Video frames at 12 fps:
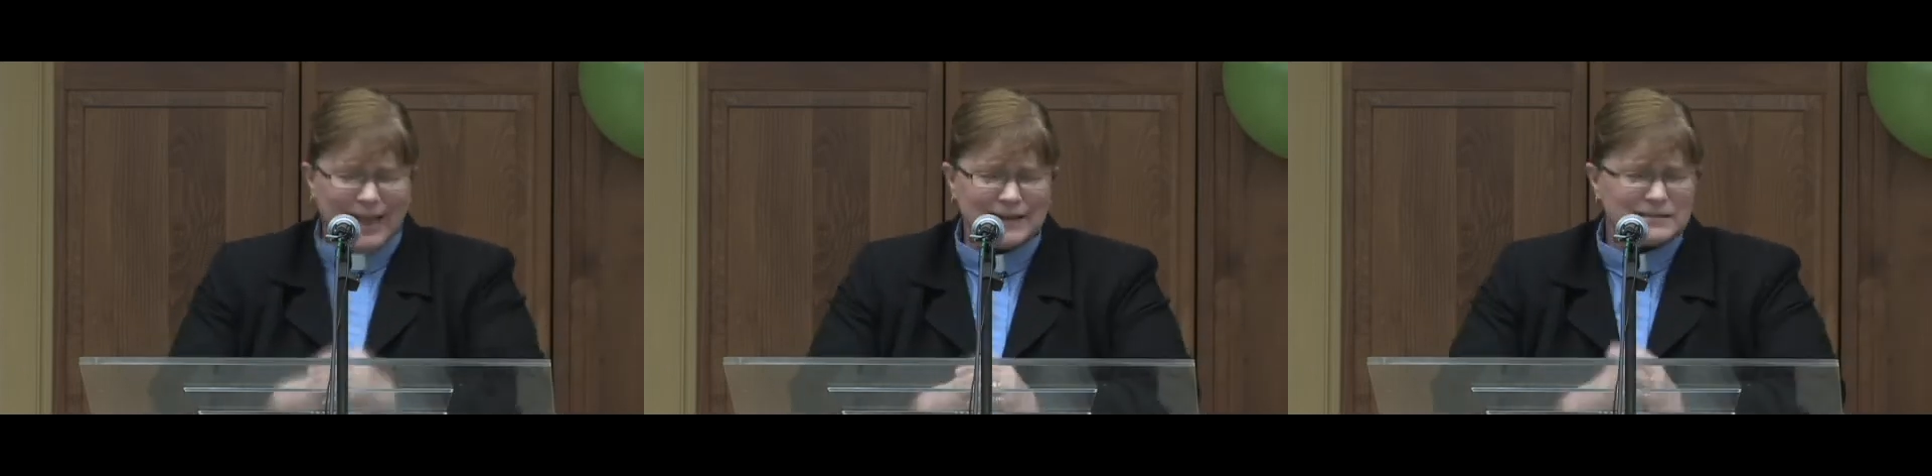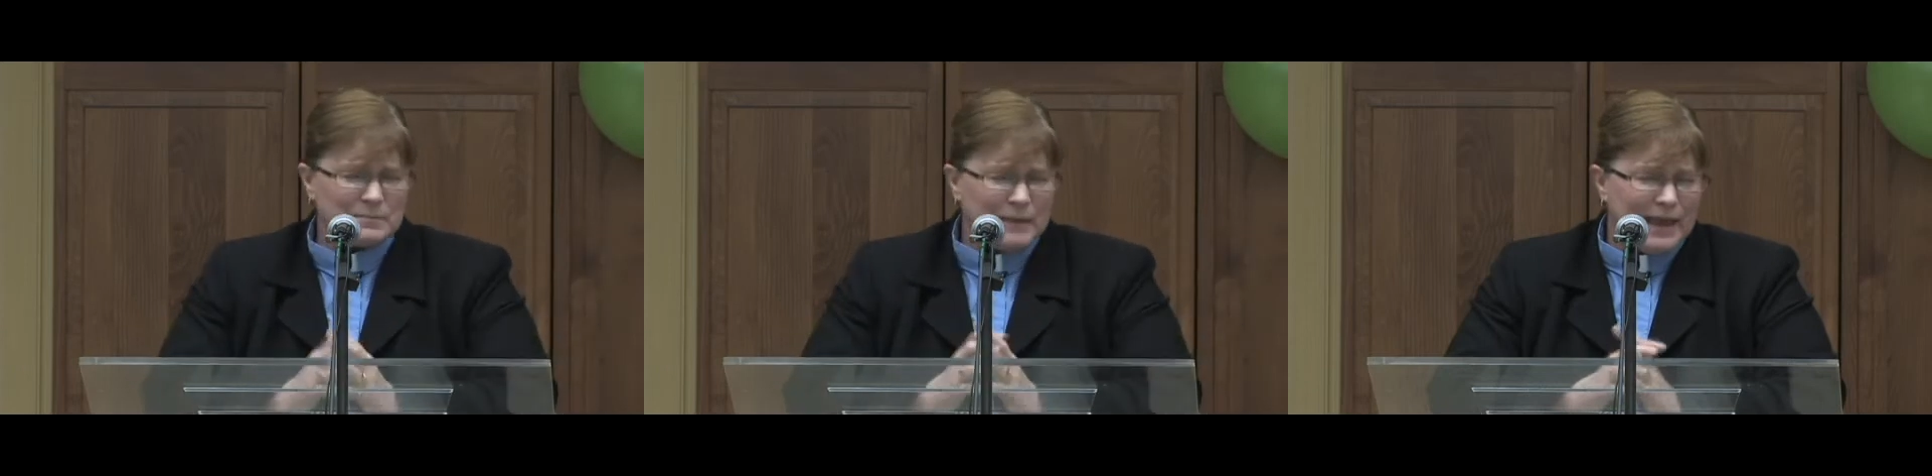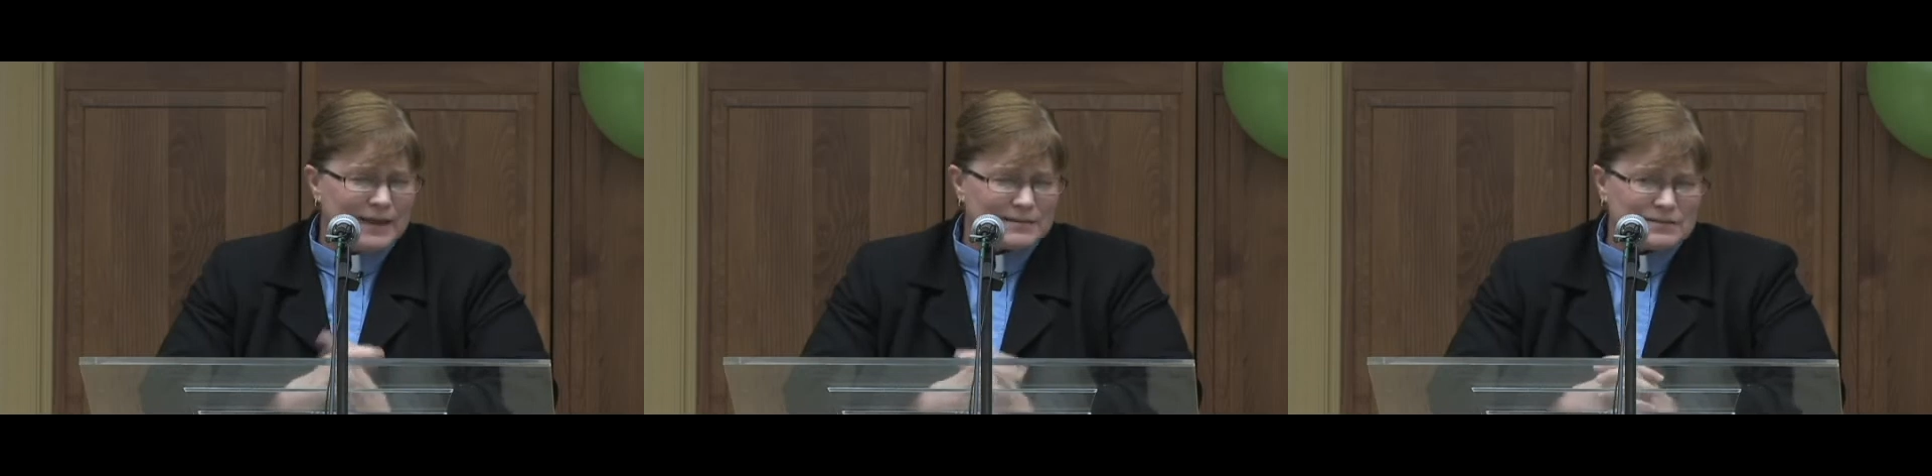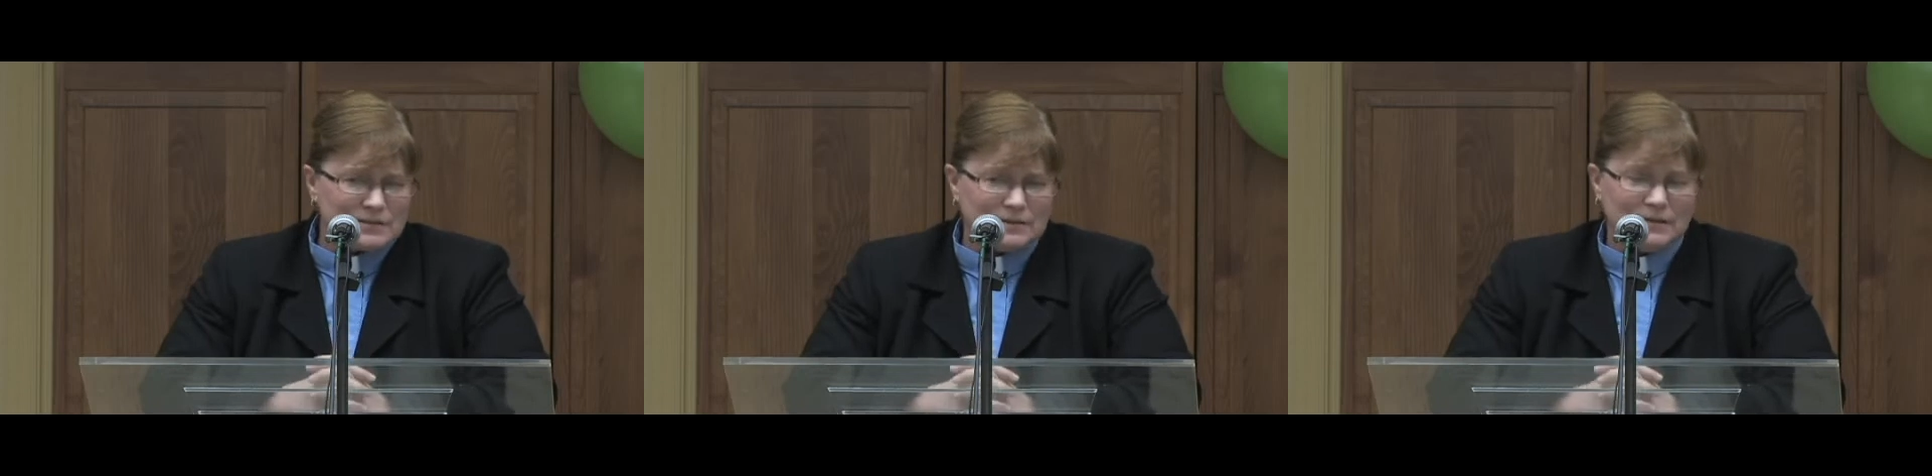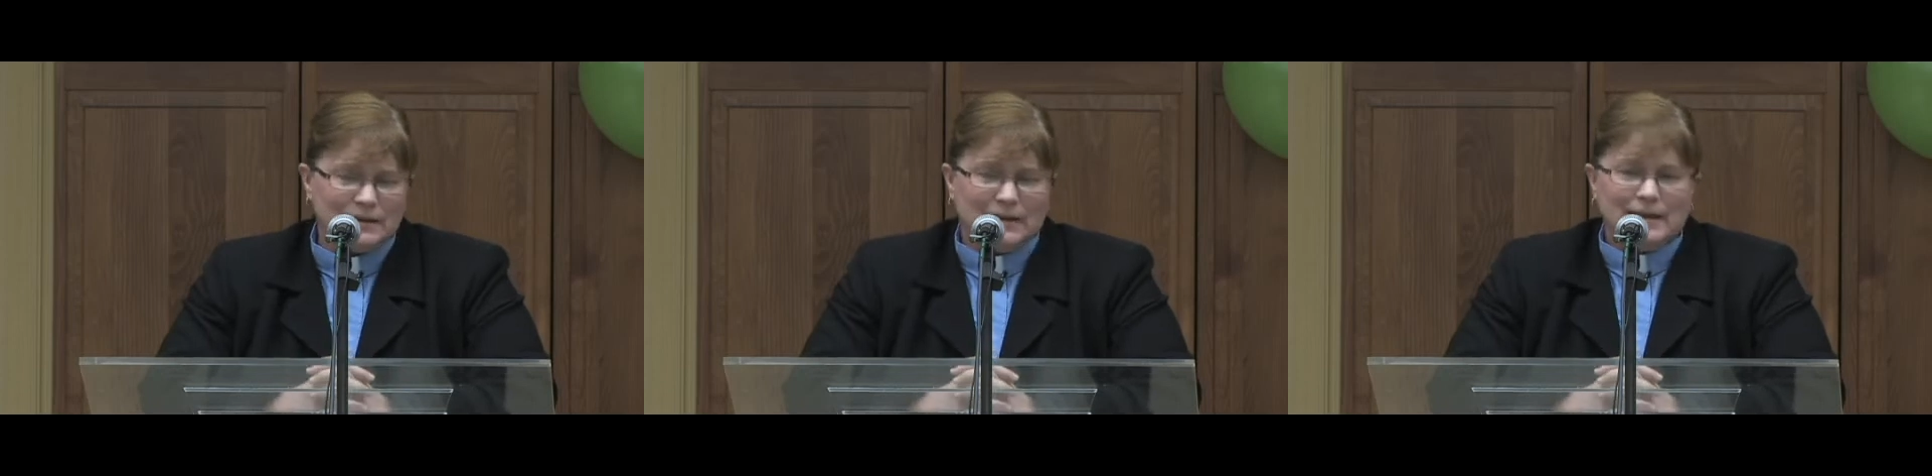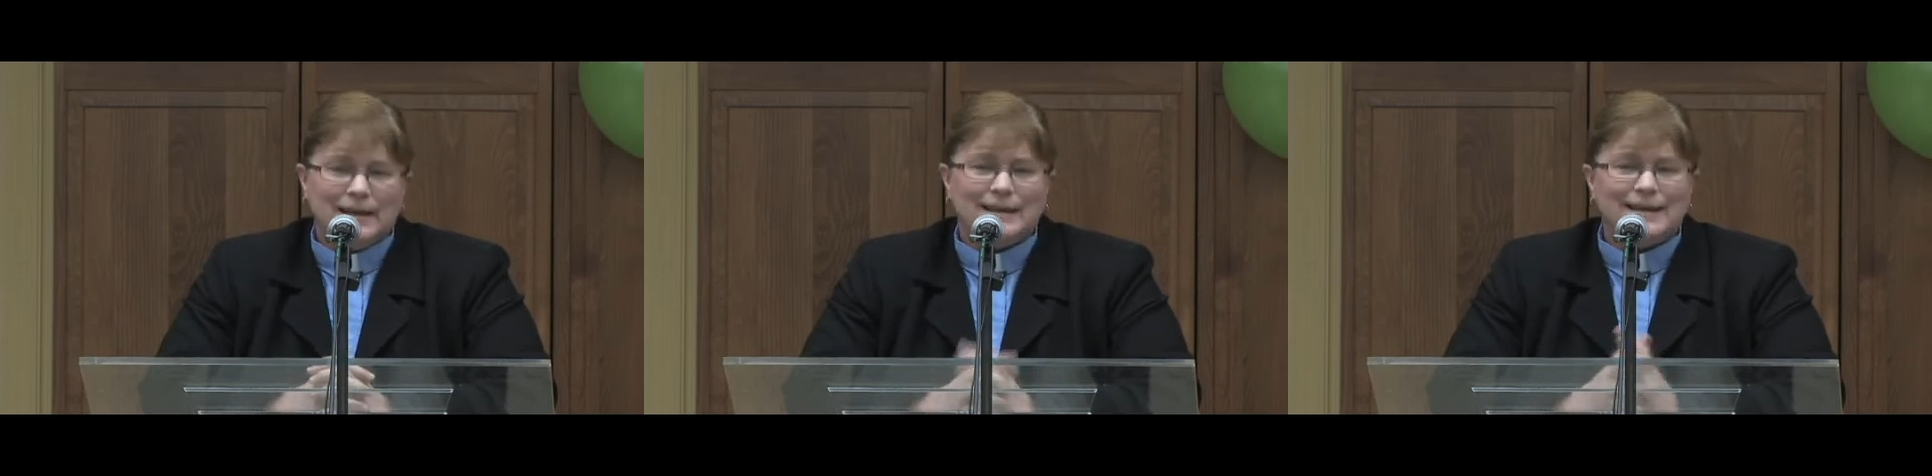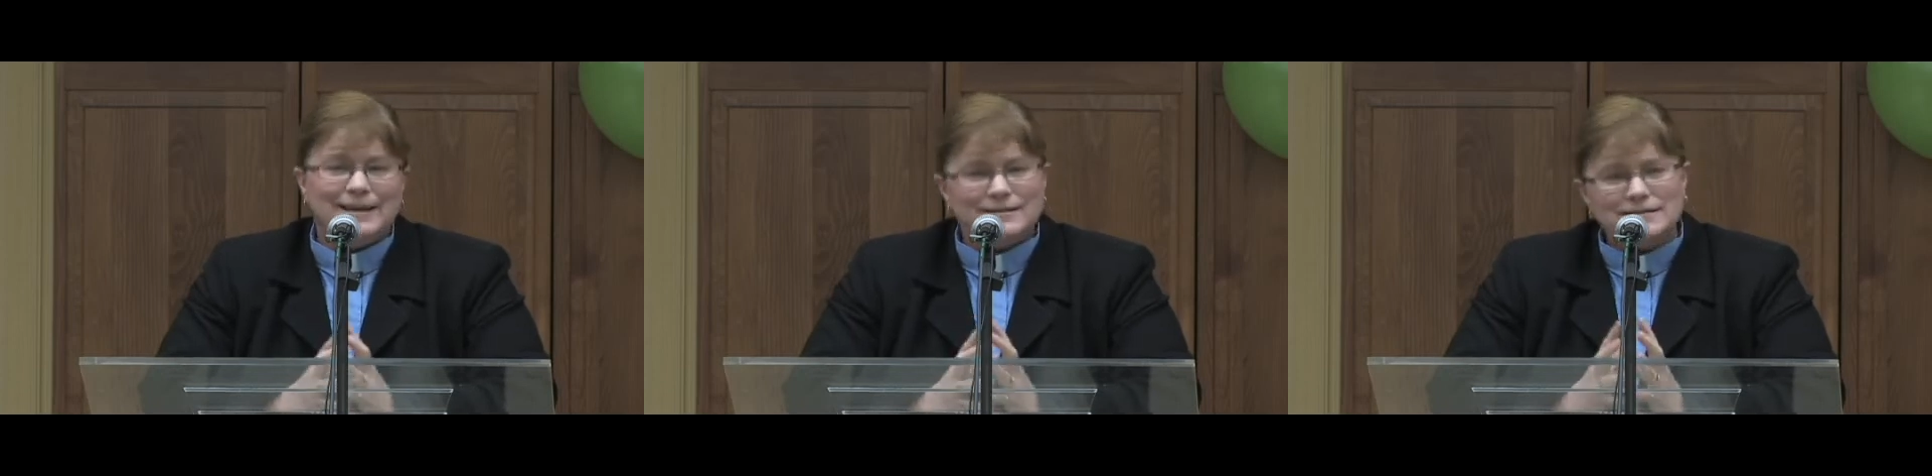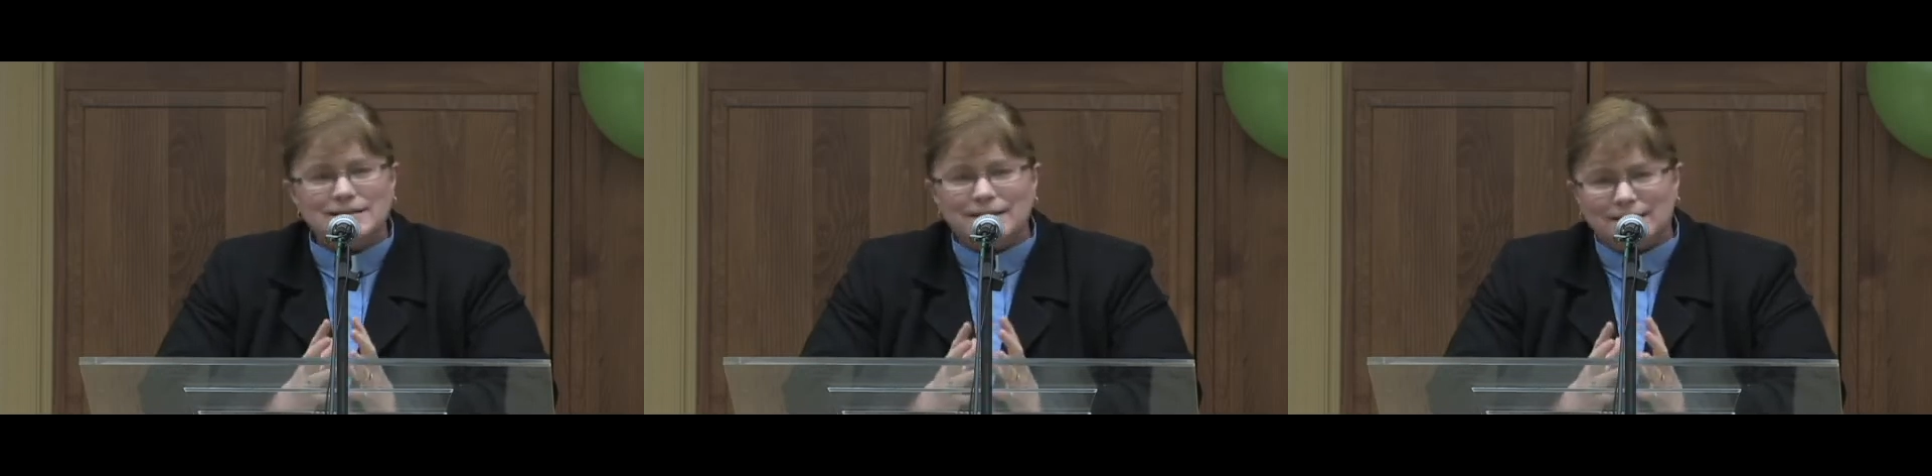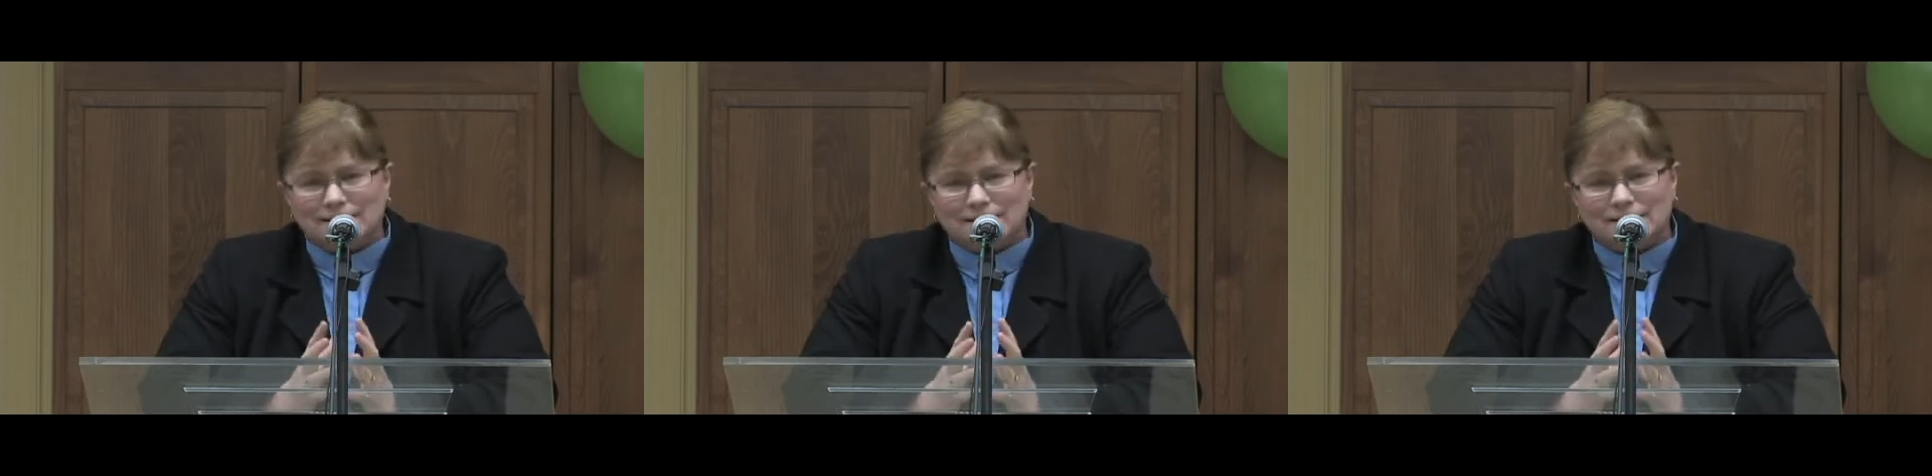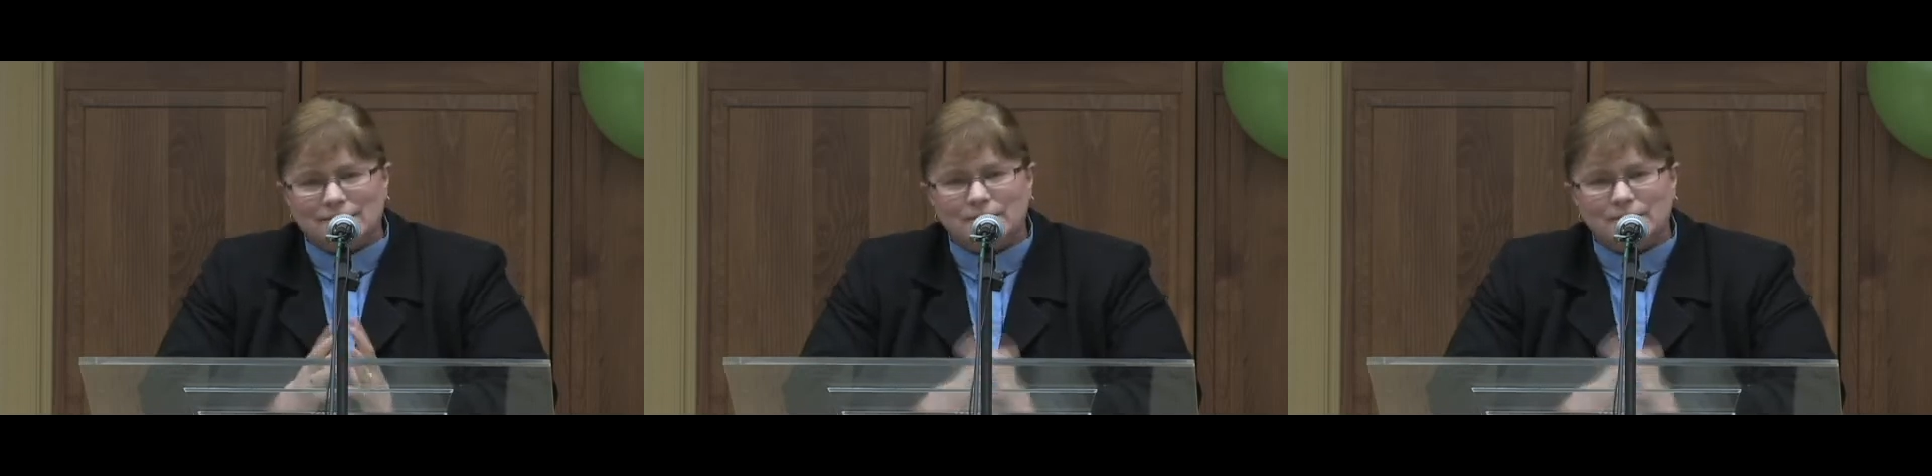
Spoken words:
As a pastor, here's the deal.